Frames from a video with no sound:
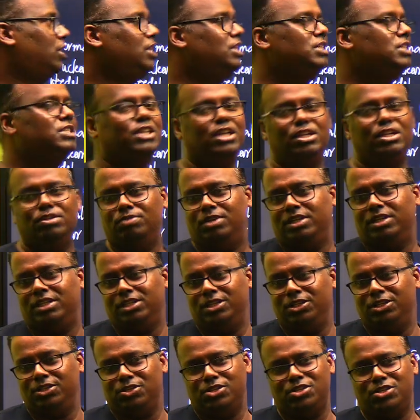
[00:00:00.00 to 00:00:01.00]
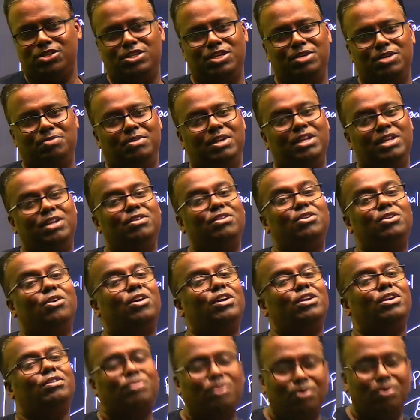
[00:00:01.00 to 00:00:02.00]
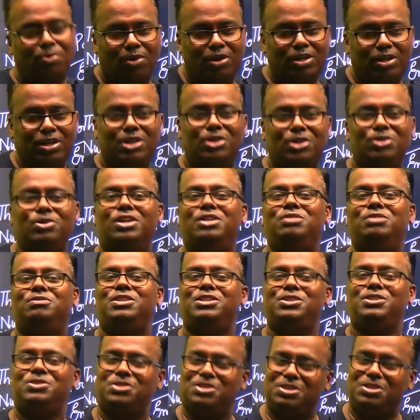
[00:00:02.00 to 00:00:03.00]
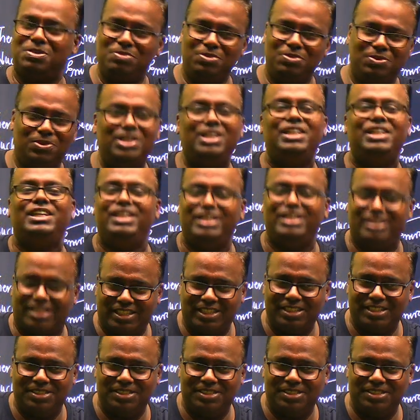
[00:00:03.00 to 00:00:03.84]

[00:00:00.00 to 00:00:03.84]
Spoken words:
converted into steam. In order for water to convert to steam, you need heat.